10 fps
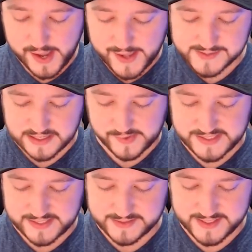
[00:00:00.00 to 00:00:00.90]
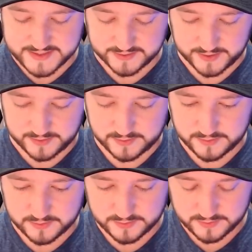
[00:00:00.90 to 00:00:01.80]
I'd say we did decently.
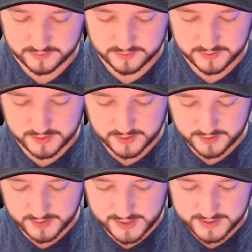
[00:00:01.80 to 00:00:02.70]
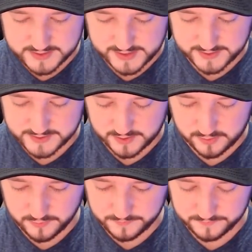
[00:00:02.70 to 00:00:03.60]
I'd say
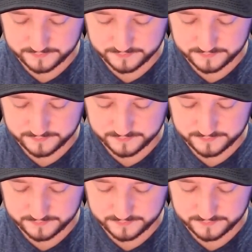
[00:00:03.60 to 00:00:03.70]
so.